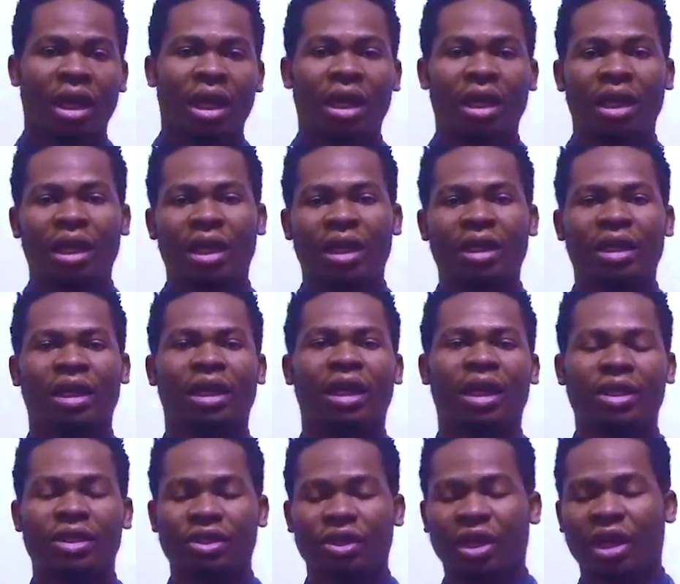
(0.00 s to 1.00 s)
And let the
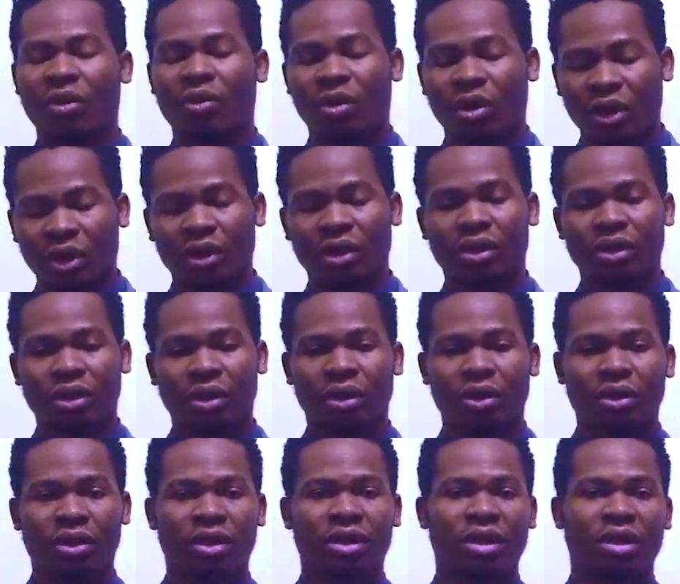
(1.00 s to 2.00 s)
Nigerian, I want to
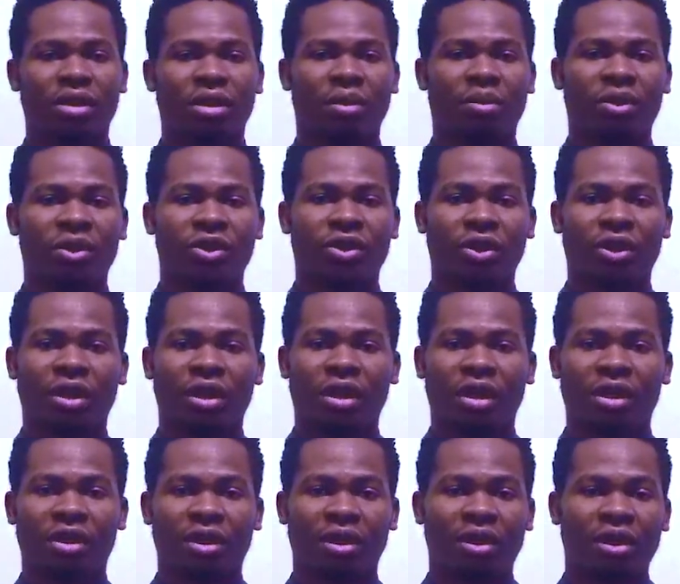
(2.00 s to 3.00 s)
use this
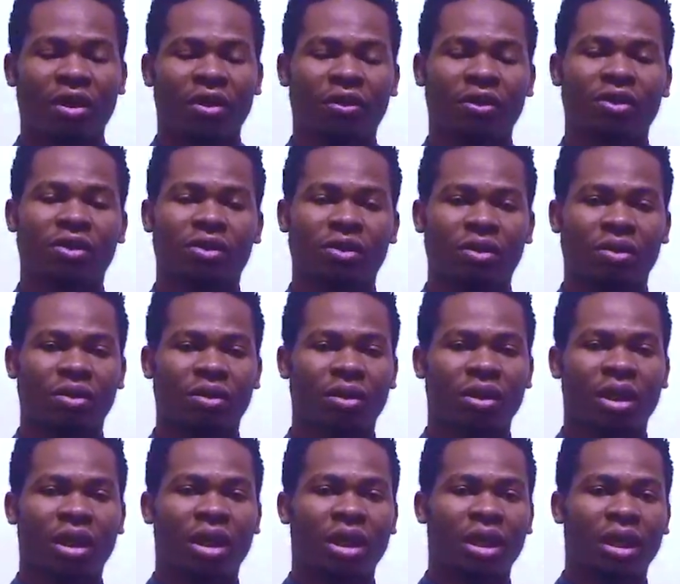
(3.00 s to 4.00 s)
opportunity to call
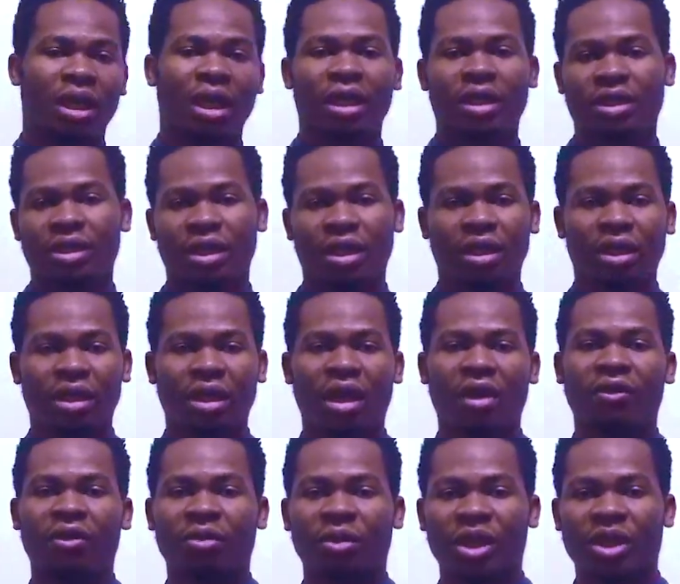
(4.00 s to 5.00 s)
to the Nigerian
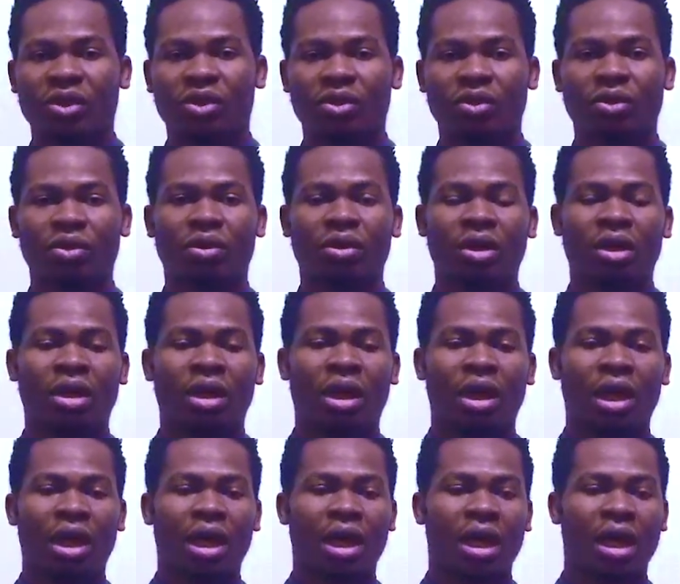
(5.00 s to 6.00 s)
government to
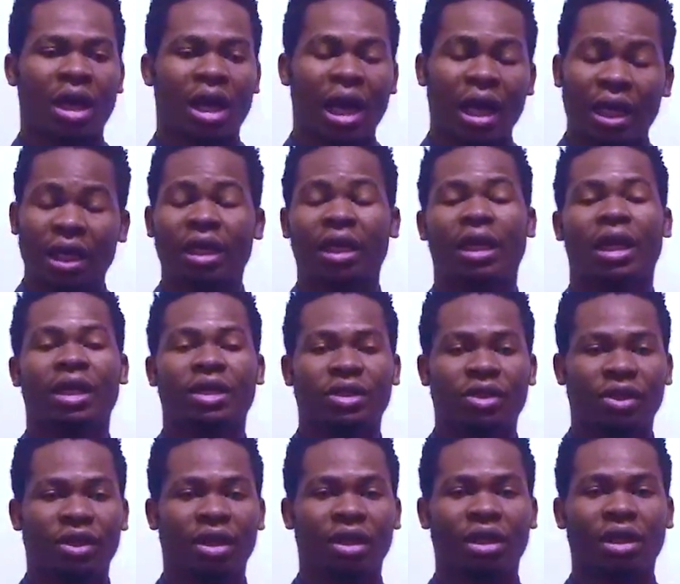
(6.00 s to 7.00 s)
and the
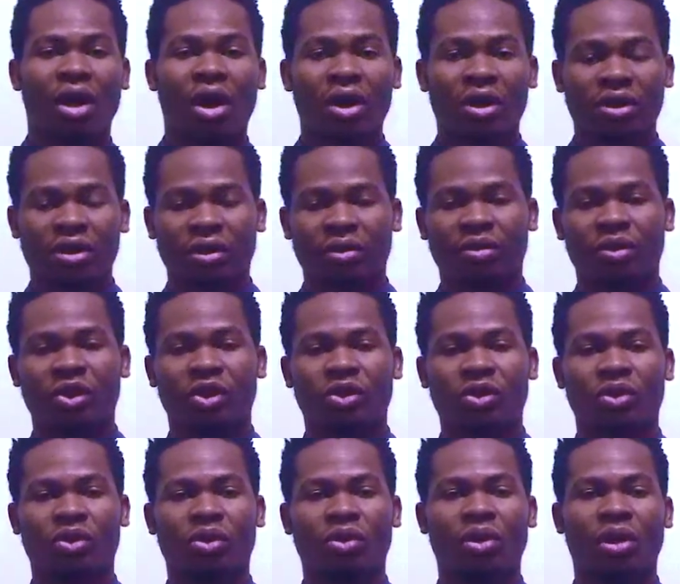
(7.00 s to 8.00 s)
Nigerian custom
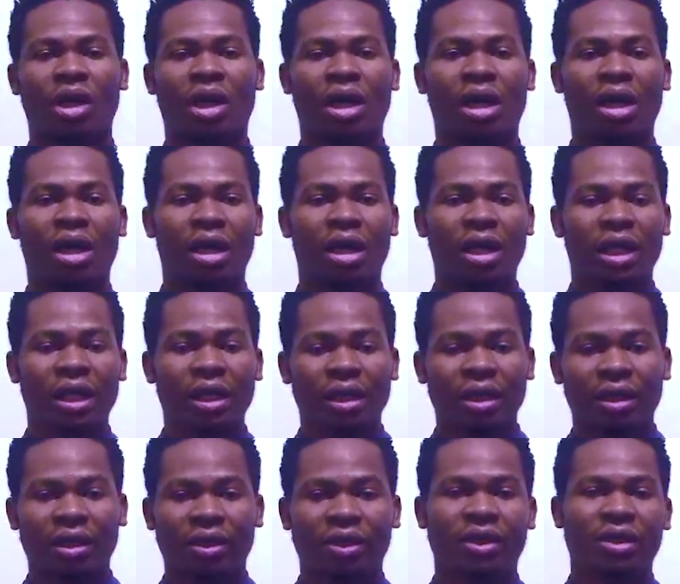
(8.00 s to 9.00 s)
to
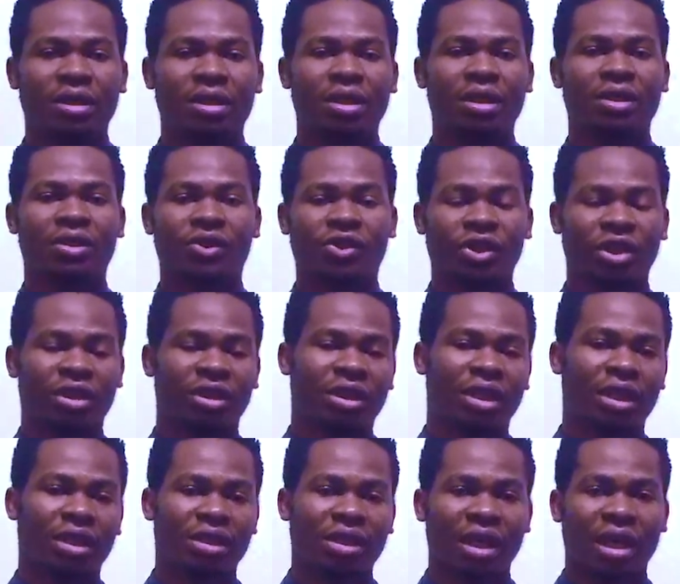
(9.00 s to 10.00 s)
increase the
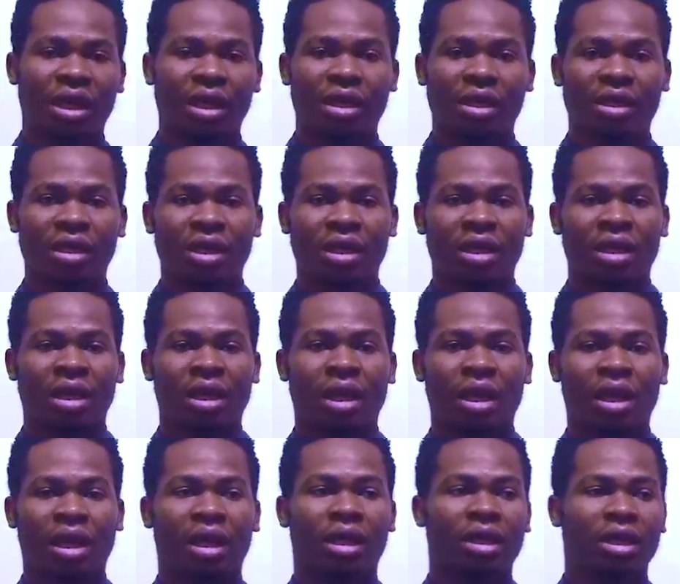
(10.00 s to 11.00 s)
strictness and
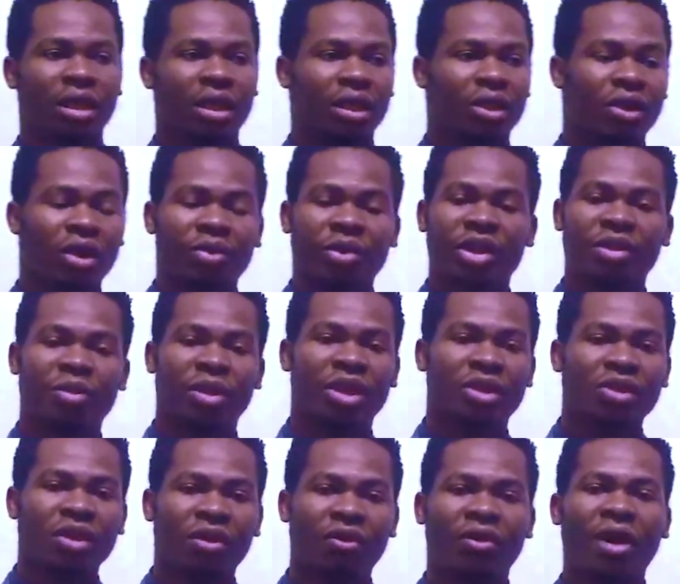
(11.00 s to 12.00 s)
the
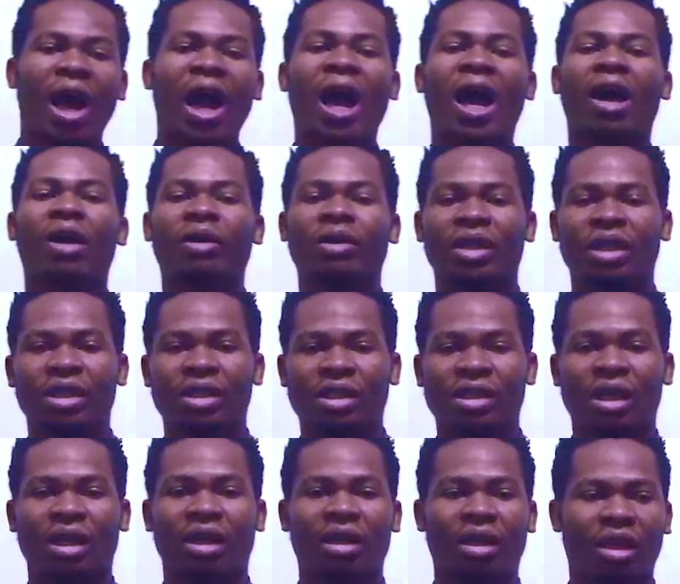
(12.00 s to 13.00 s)
commitment of how they
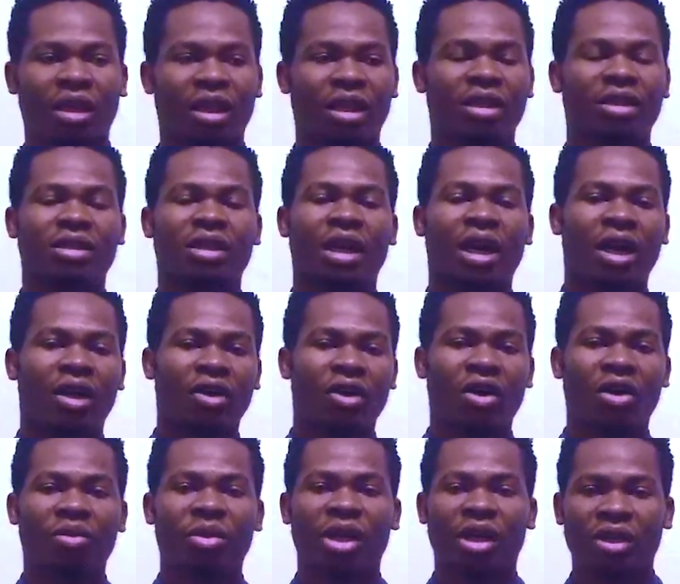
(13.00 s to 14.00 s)
check things that are
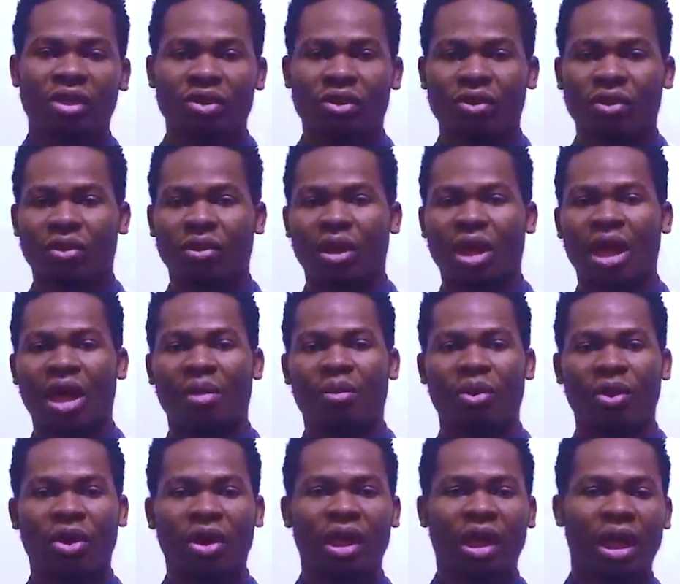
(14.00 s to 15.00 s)
coming into our
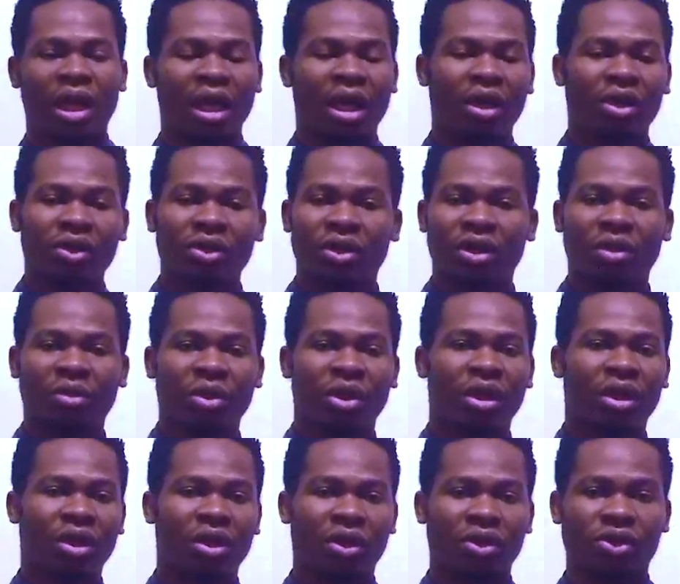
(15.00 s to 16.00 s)
border, and also the
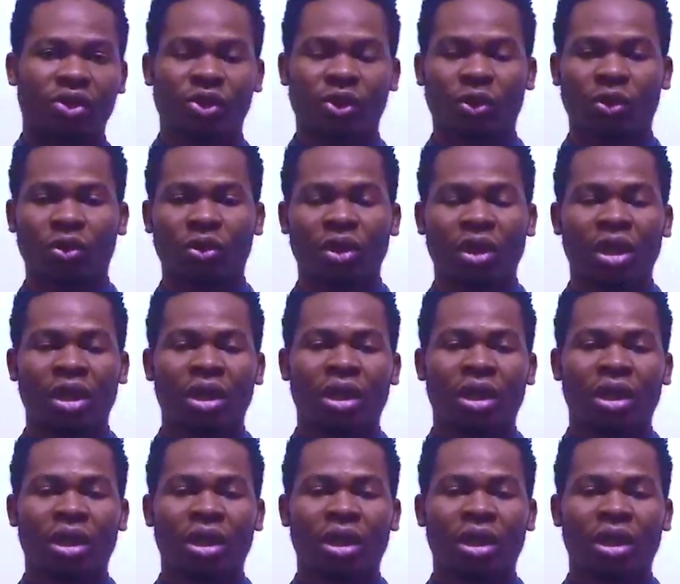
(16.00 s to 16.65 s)
border control.